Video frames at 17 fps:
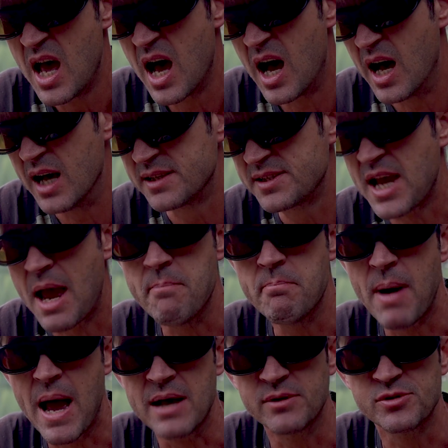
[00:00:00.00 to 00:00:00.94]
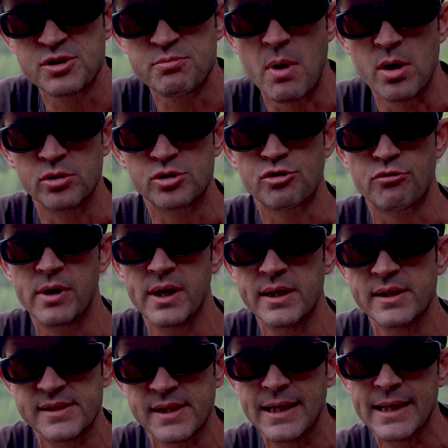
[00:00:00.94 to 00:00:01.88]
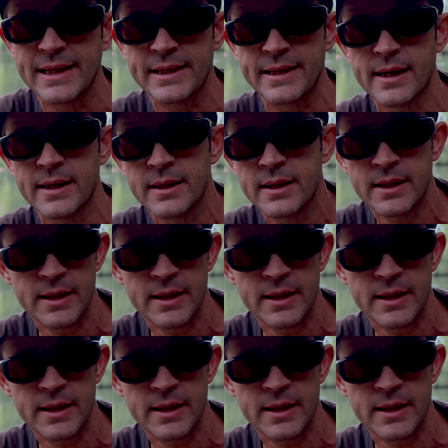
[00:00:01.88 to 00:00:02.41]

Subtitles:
10-pound smoke screen as a leader.